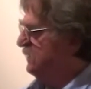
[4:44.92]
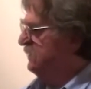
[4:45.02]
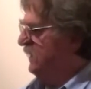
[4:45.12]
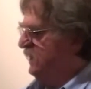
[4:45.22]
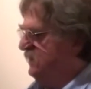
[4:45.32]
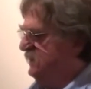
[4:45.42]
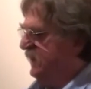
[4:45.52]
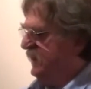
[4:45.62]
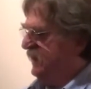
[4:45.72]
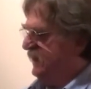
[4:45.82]
They
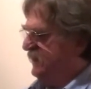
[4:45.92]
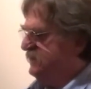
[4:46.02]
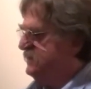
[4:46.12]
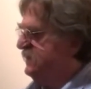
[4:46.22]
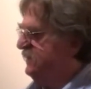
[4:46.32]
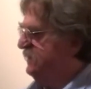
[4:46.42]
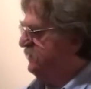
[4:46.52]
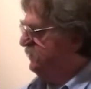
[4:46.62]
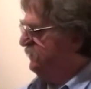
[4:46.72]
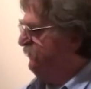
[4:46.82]
died
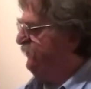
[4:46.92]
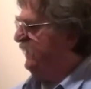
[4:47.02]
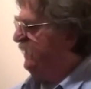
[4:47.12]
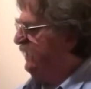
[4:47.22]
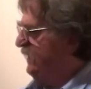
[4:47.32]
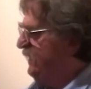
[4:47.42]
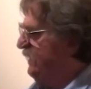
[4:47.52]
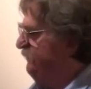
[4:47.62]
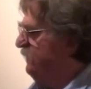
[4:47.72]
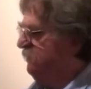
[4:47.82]
southern
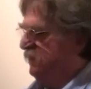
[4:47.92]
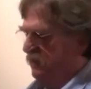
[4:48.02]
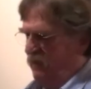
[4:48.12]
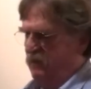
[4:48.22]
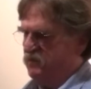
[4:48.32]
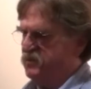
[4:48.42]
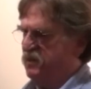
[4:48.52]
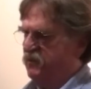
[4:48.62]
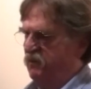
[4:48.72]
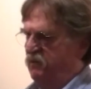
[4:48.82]
fever and
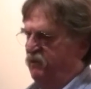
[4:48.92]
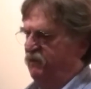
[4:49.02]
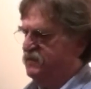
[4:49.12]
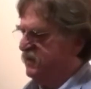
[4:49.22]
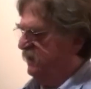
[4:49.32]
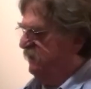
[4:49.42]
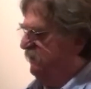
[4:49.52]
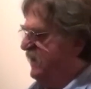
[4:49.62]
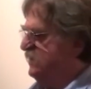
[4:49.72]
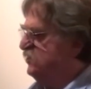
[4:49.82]
southern steel
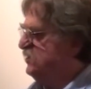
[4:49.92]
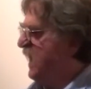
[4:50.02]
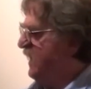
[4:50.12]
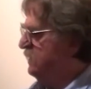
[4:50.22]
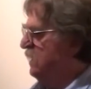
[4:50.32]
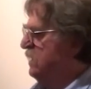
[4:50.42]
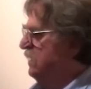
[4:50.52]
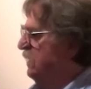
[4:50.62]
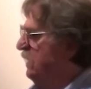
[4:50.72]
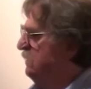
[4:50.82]
and shot.
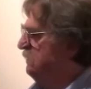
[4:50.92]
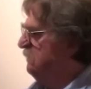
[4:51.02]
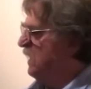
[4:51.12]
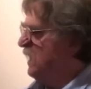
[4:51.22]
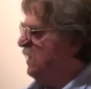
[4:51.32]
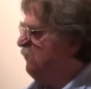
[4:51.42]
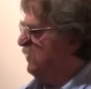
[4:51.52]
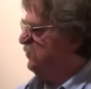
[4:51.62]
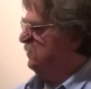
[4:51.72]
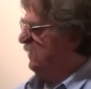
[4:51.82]
And I
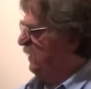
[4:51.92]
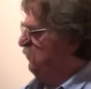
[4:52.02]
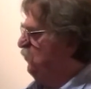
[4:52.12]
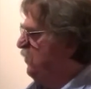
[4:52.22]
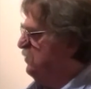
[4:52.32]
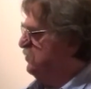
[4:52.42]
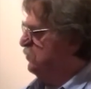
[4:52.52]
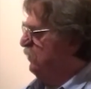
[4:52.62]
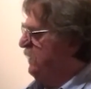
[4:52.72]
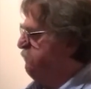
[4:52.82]
wished it was
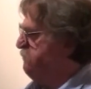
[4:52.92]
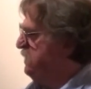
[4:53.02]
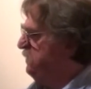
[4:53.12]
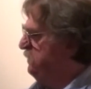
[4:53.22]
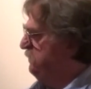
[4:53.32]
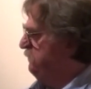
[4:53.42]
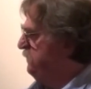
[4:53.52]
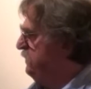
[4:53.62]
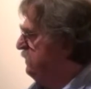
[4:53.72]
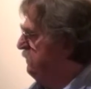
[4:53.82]
3
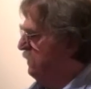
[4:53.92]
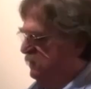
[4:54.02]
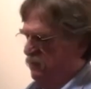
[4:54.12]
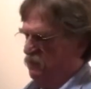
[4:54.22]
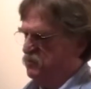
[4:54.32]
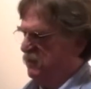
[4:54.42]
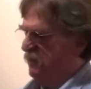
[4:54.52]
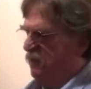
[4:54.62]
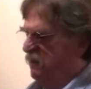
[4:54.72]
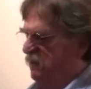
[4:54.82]
million instead
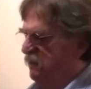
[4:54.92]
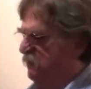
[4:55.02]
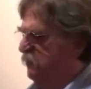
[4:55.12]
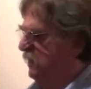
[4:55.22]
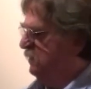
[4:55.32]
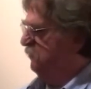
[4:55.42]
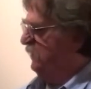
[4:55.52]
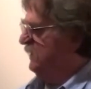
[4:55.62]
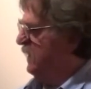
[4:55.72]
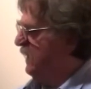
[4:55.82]
of what
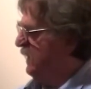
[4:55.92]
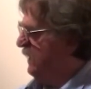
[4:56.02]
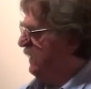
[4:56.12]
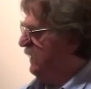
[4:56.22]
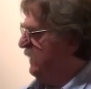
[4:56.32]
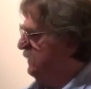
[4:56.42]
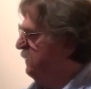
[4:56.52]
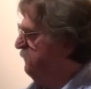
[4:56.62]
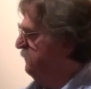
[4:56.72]
we got.